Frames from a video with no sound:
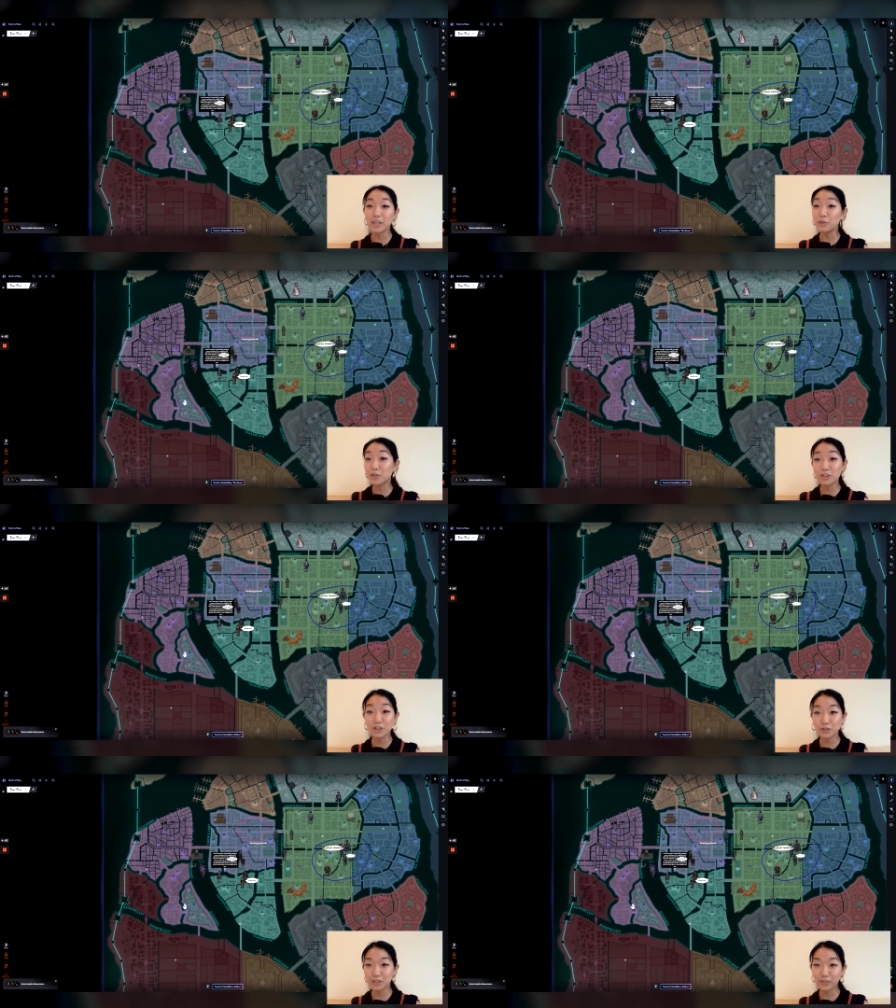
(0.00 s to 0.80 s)
you can
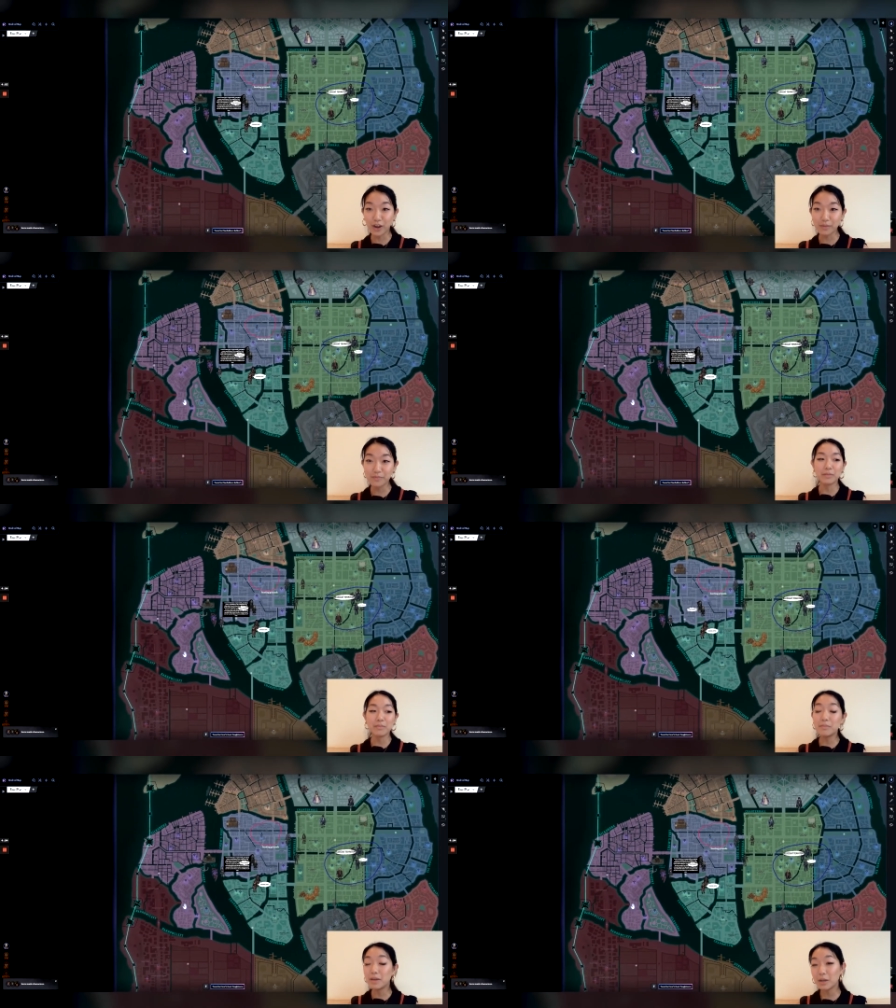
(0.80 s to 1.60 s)
choose from
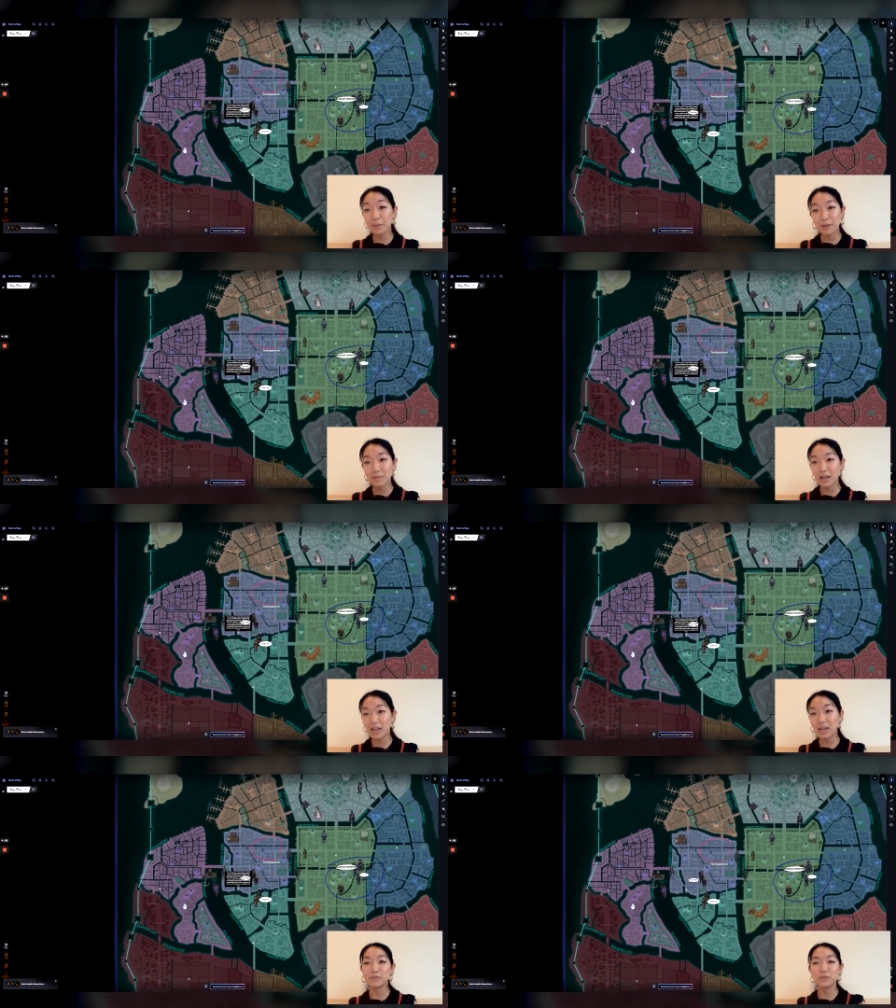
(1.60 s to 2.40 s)
minute by
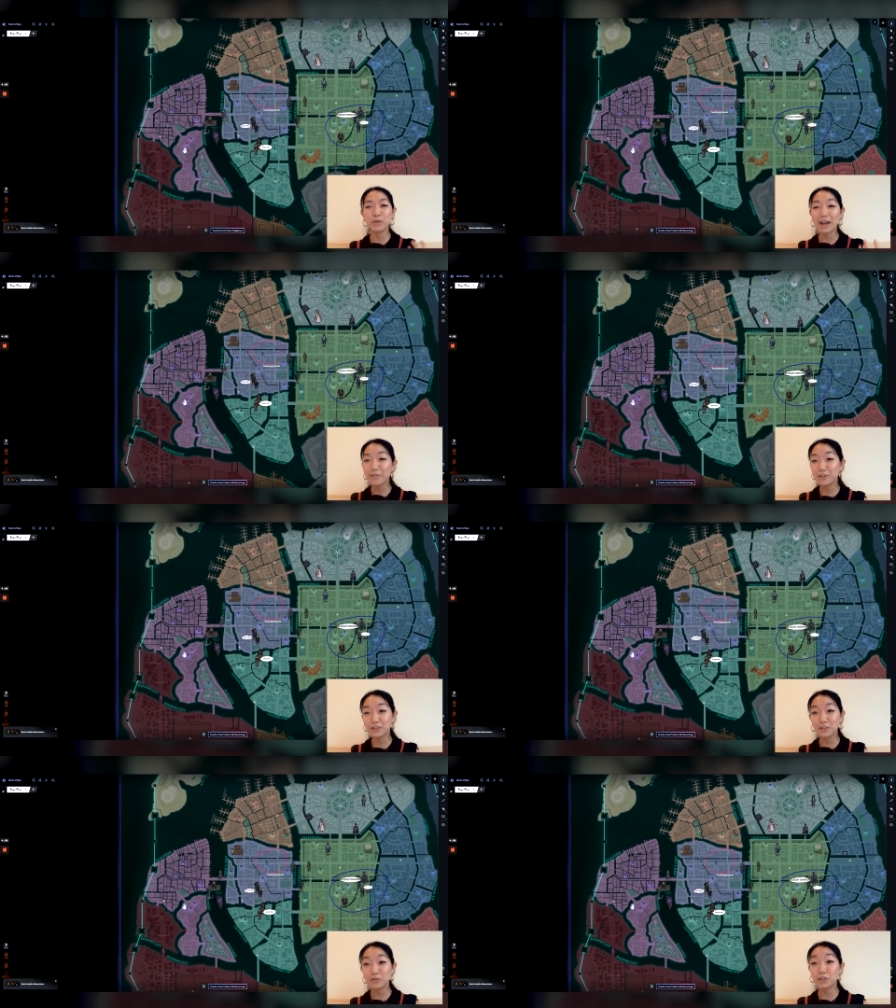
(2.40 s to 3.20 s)
minute, just whatever
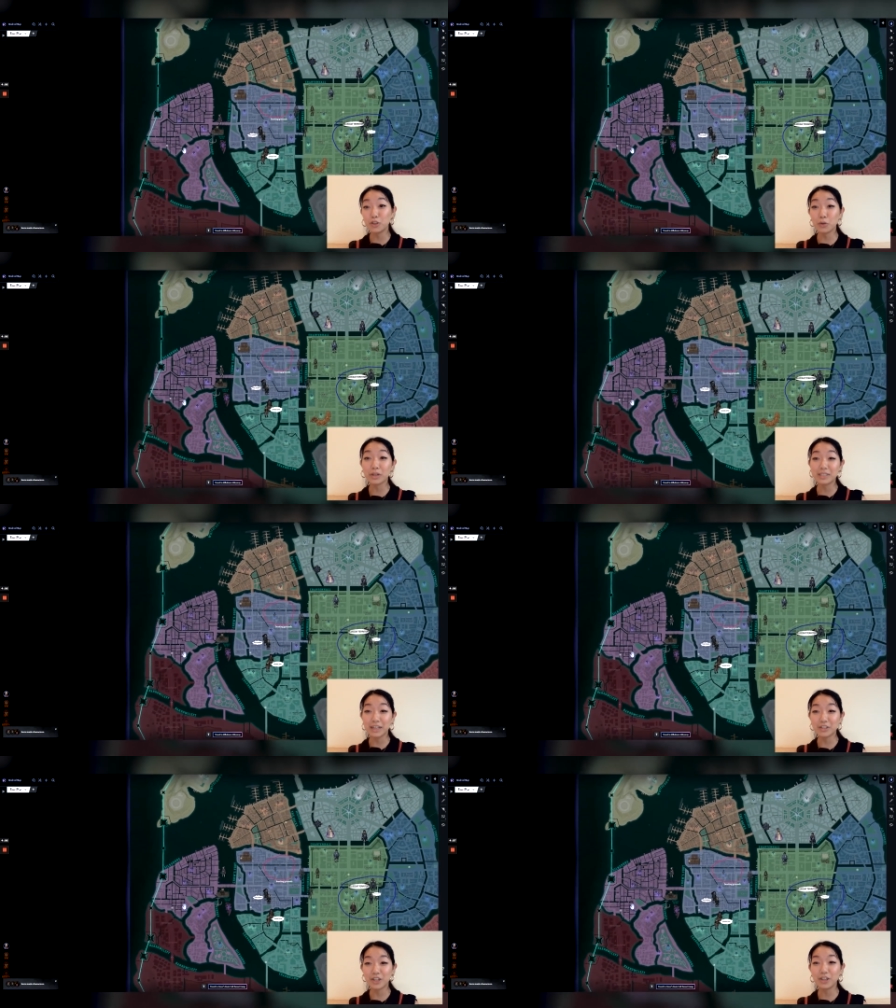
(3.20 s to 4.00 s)
suits your
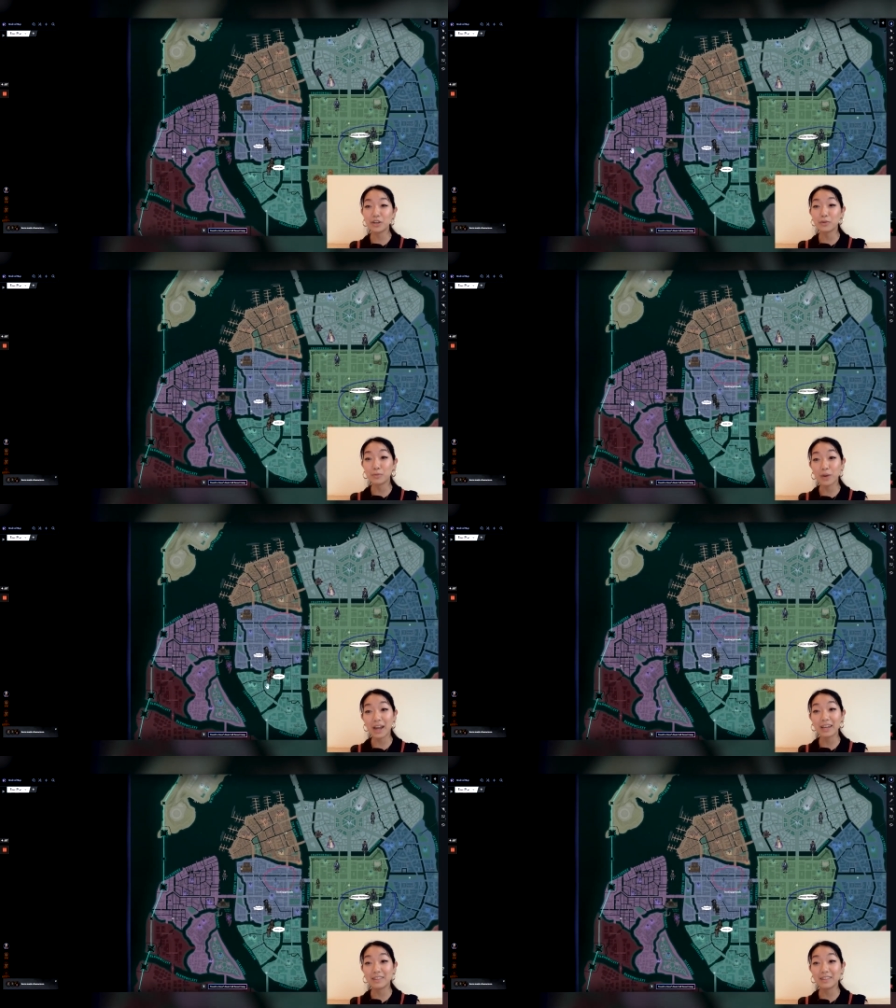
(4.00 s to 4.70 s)
session right